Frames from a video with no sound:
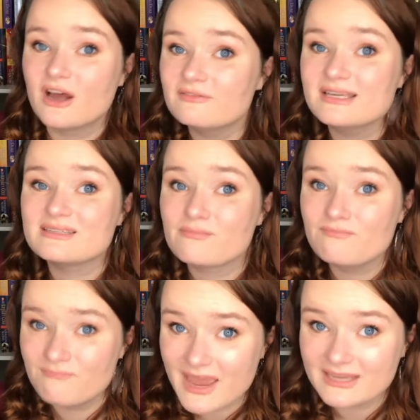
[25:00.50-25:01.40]
of his
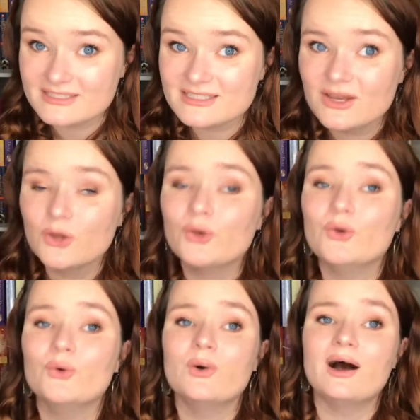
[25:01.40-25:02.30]
mate
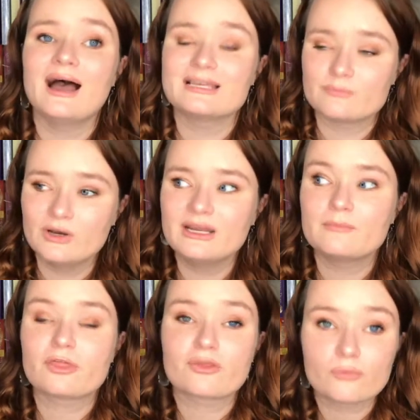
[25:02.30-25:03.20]
who uh, has put him
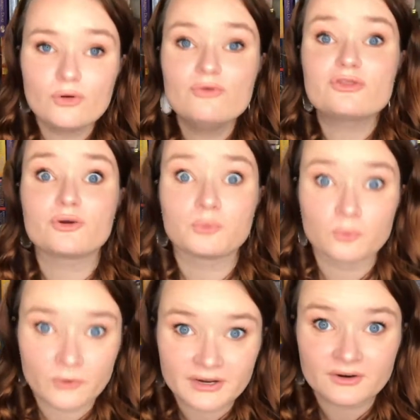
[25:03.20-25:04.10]
through the
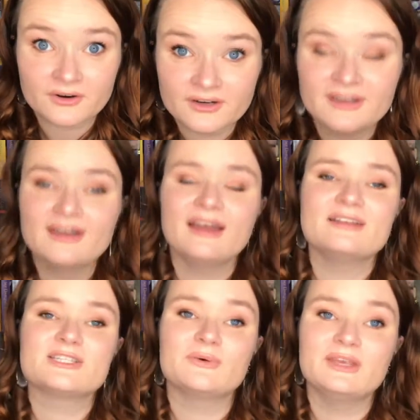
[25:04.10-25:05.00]
ringer.
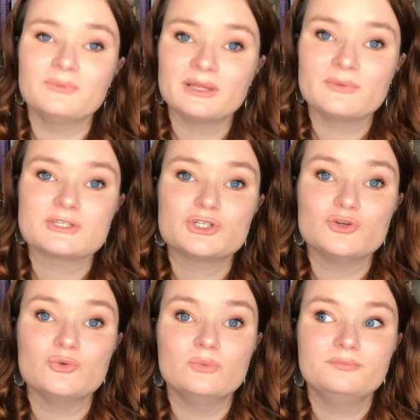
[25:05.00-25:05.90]
And so he really wants
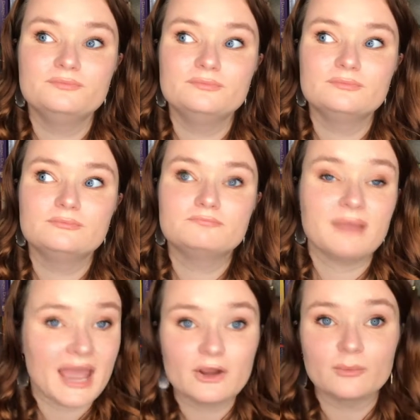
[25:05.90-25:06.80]
to
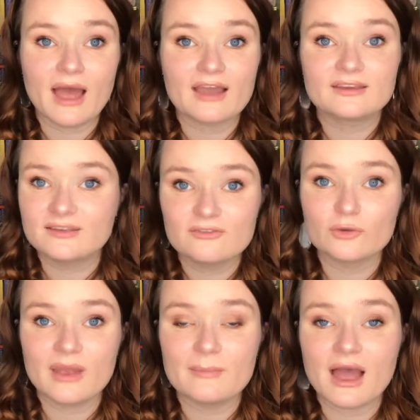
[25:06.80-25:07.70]
pay her back, give her
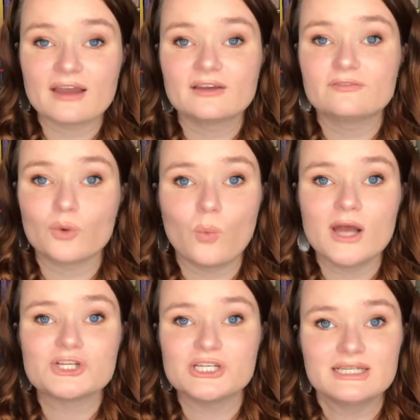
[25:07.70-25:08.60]
payback for
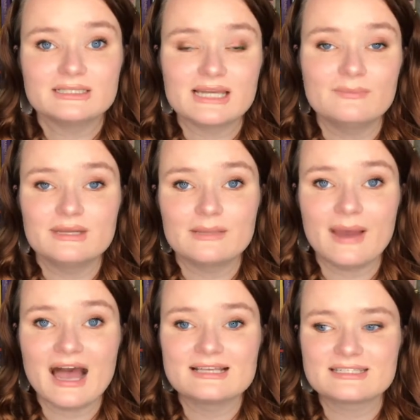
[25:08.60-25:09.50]
what she did to him in the
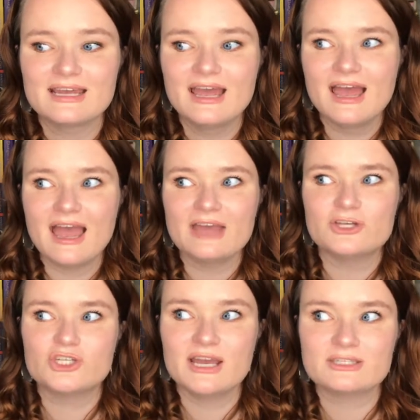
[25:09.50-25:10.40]
past. And
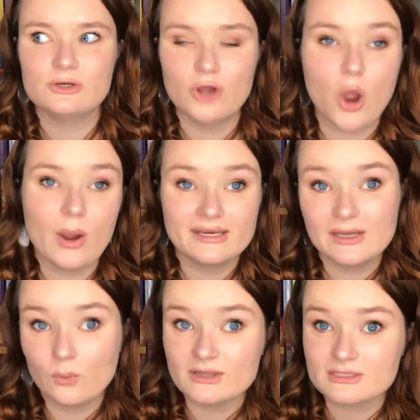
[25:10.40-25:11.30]
she has no idea
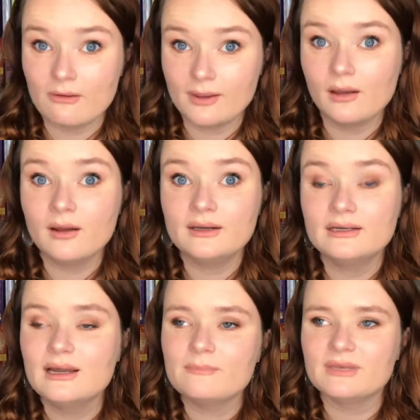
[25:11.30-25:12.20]
what's going on
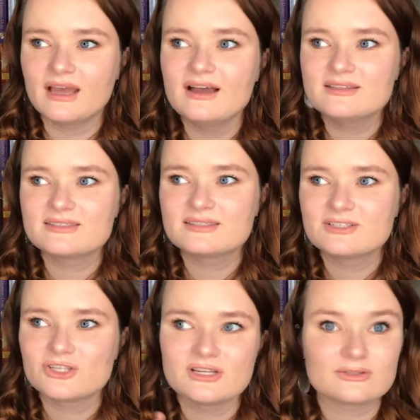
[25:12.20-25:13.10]
because
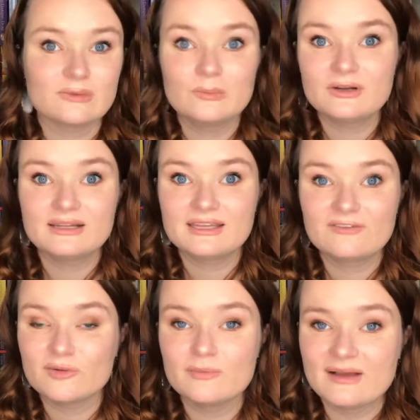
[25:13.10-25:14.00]
she doesn't remember anything
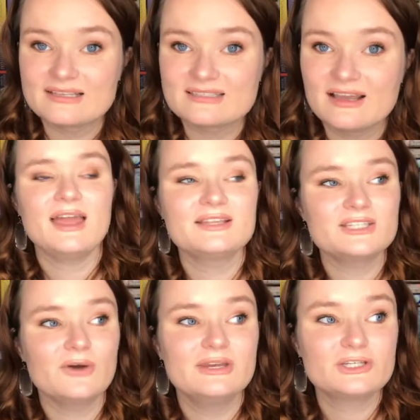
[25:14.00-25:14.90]
from her past life. And
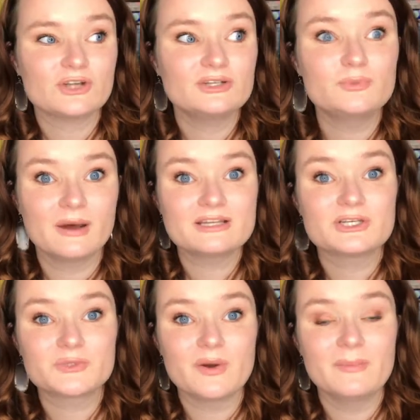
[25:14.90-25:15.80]
so he's trying to punish
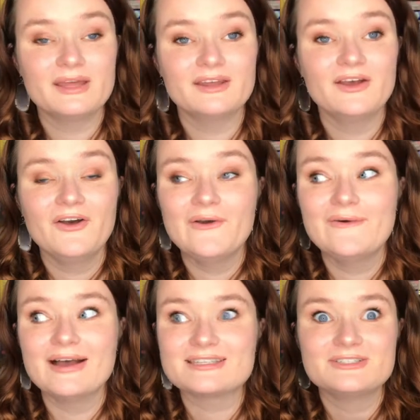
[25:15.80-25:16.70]
this woman who
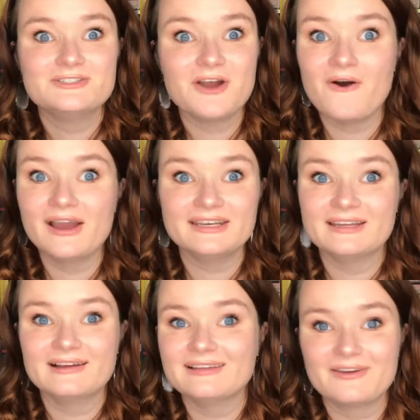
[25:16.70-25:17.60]
has no
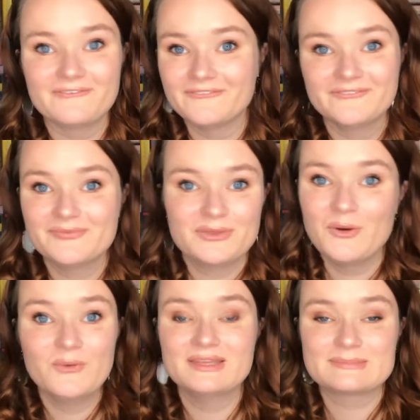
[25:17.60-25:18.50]
idea like
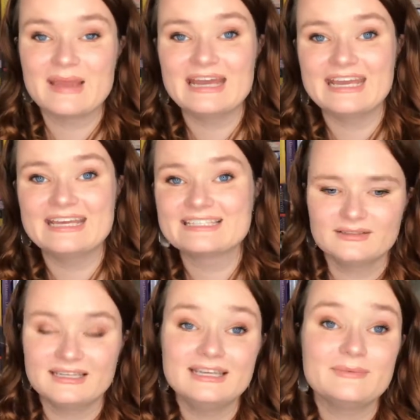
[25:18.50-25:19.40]
who this man is.
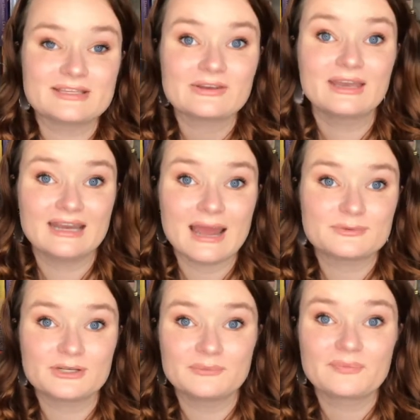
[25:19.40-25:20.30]
He basically kidnaps
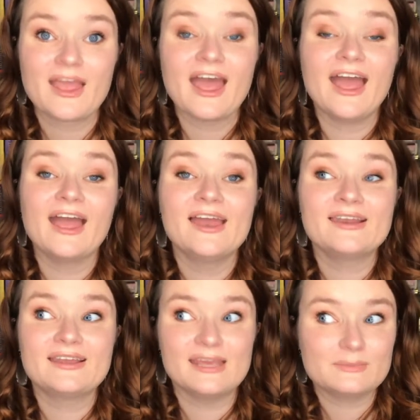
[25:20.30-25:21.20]
her
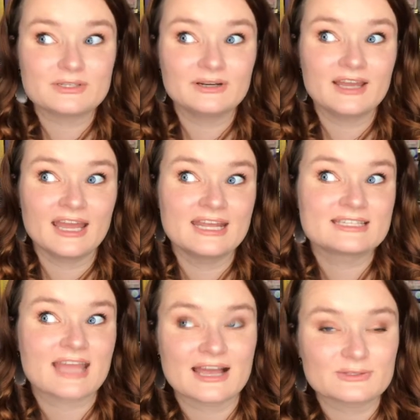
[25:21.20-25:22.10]
and keeps her in his
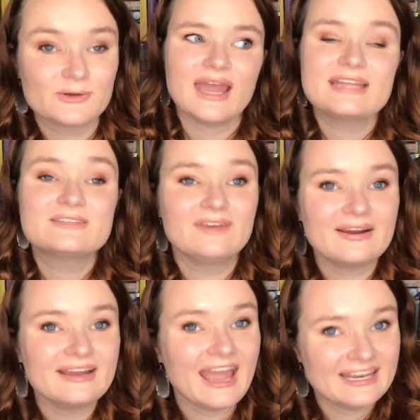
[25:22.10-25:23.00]
castle. It's
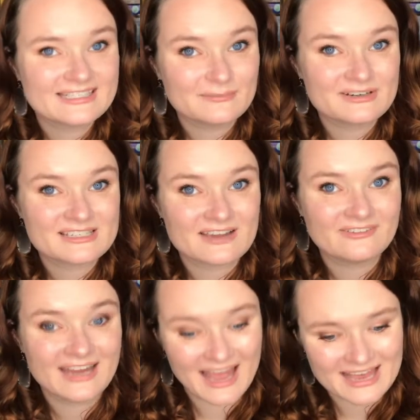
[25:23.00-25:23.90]
very Hades and
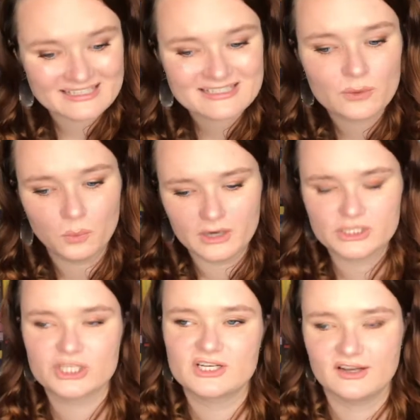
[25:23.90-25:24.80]
Persephone-esque,
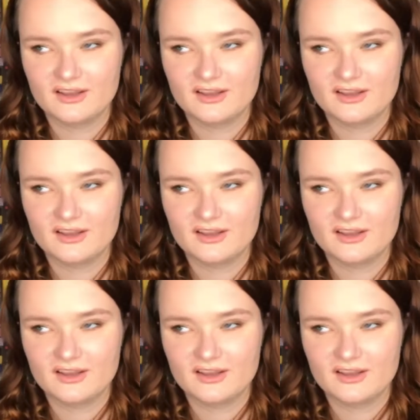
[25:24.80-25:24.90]
which